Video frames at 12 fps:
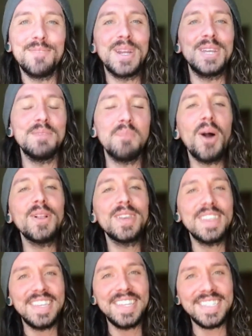But in
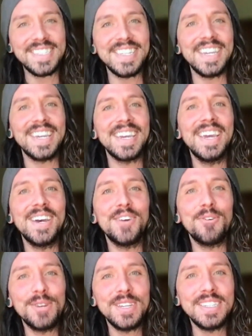polytheistic
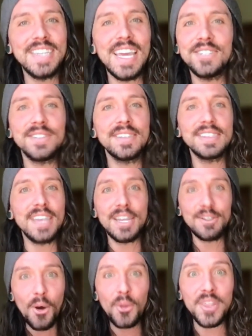orientations, it's like,
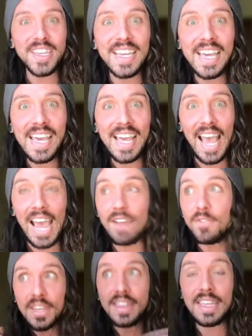no,
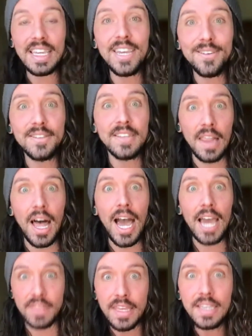everything here is
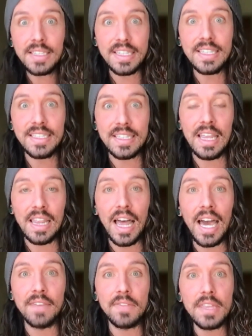alive. This is the
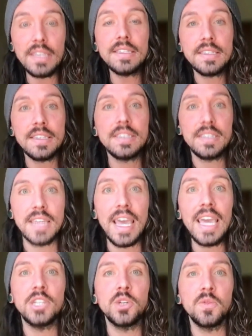life. This is the
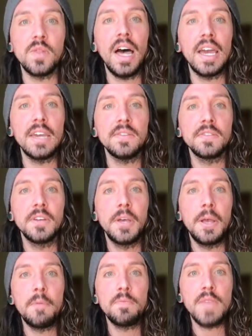stage of life.
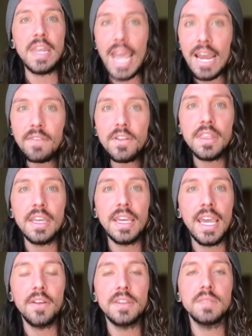And everything
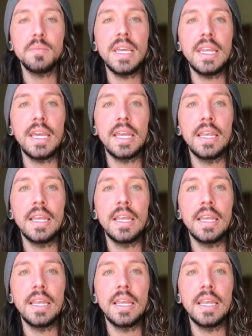carries meaning.